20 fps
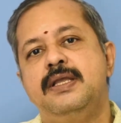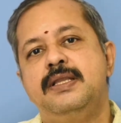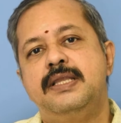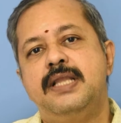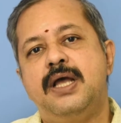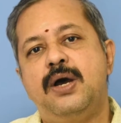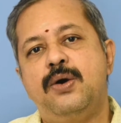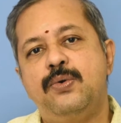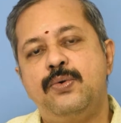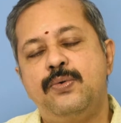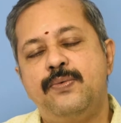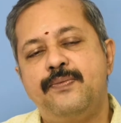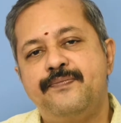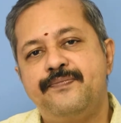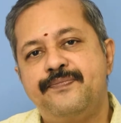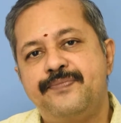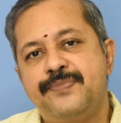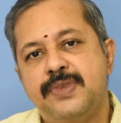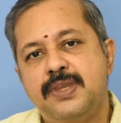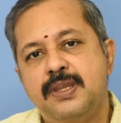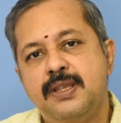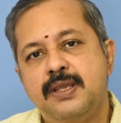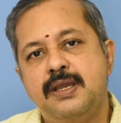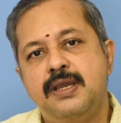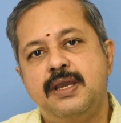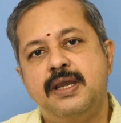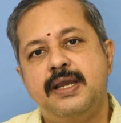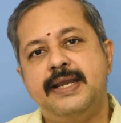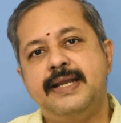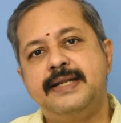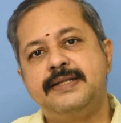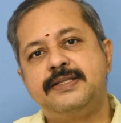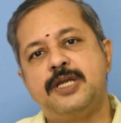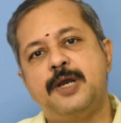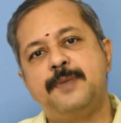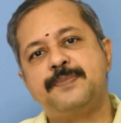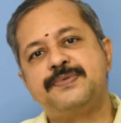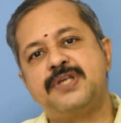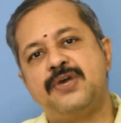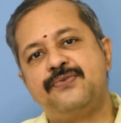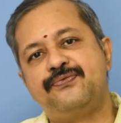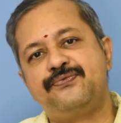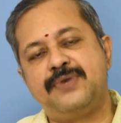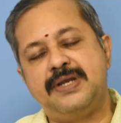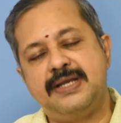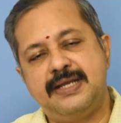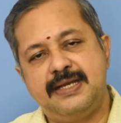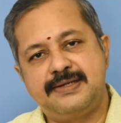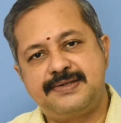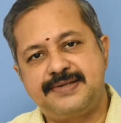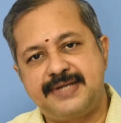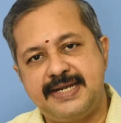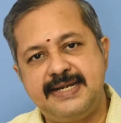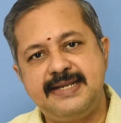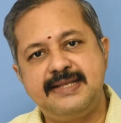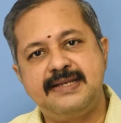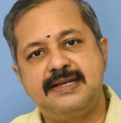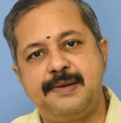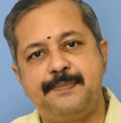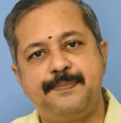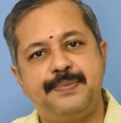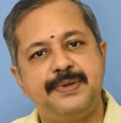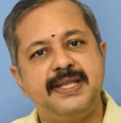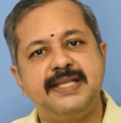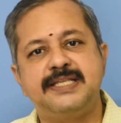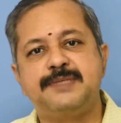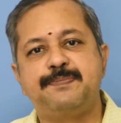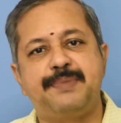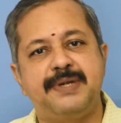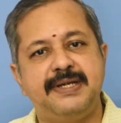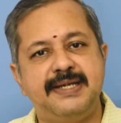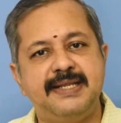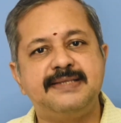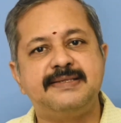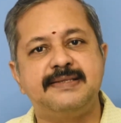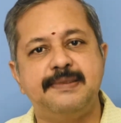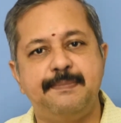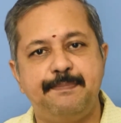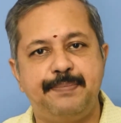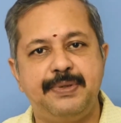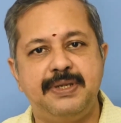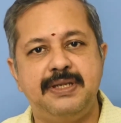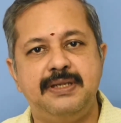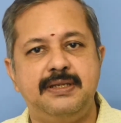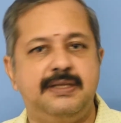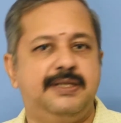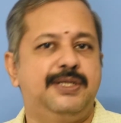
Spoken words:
Now, in terms of a trading company, it's pretty simple.